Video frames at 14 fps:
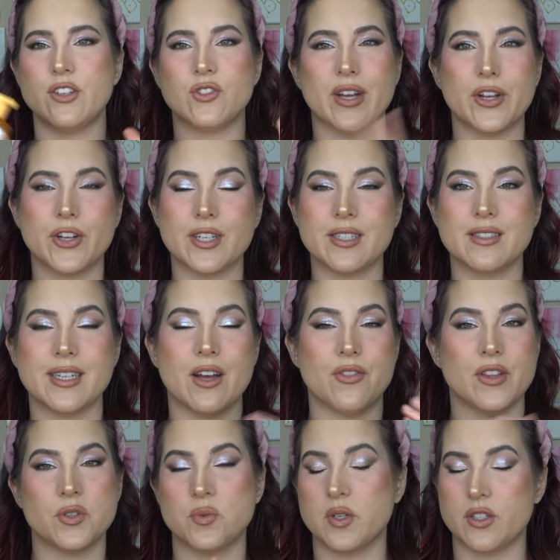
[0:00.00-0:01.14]
So I could see how
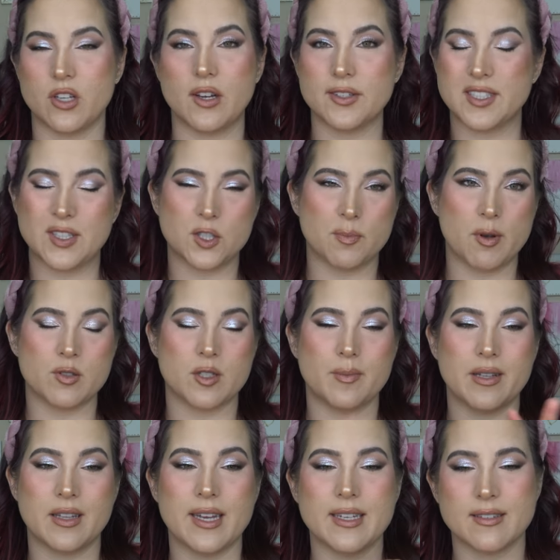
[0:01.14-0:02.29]
this one is also supposed to
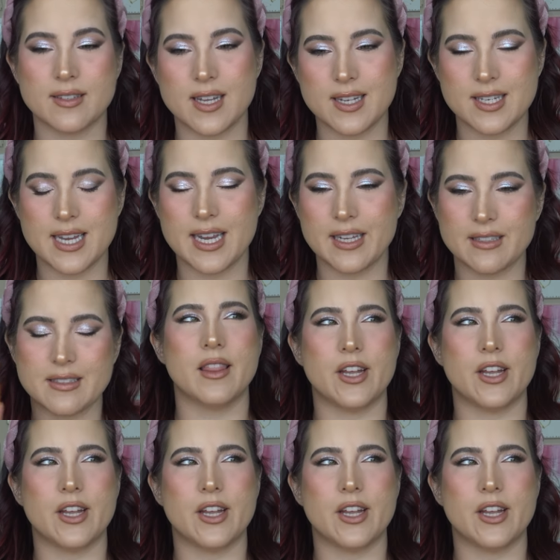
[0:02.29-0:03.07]
be like sundaes.